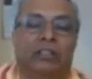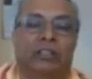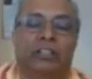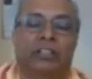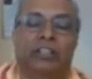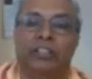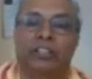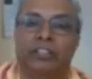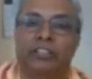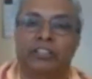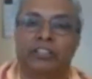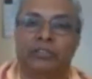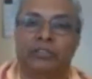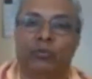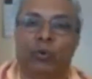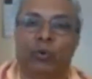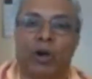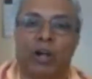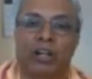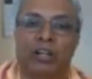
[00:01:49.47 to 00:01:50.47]
It is
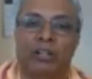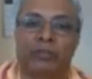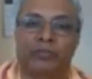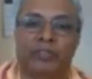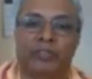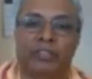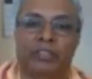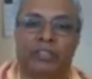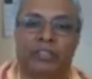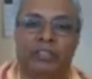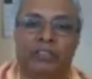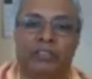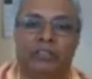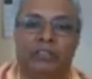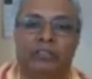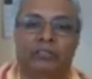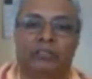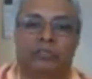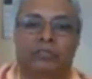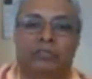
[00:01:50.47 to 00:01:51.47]
one of the
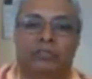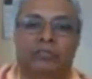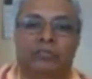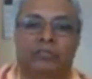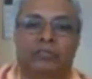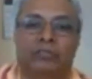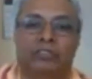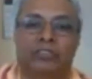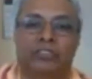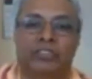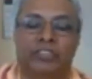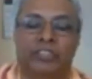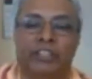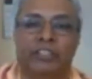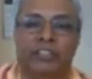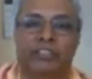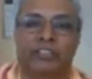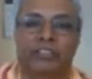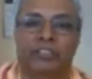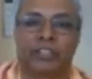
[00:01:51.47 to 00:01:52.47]

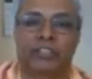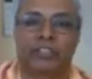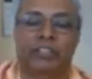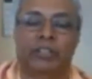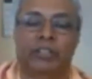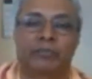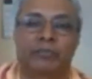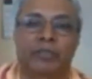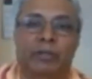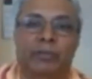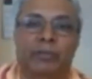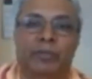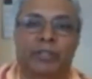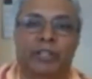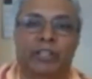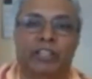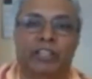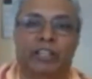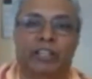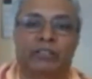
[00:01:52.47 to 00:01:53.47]
six systems of
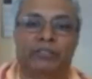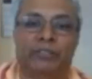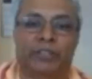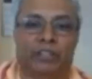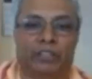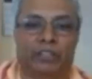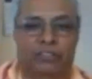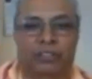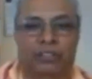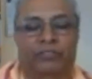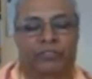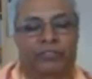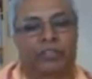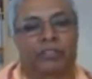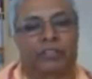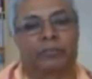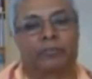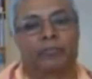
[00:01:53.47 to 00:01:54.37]
Indian philosophy.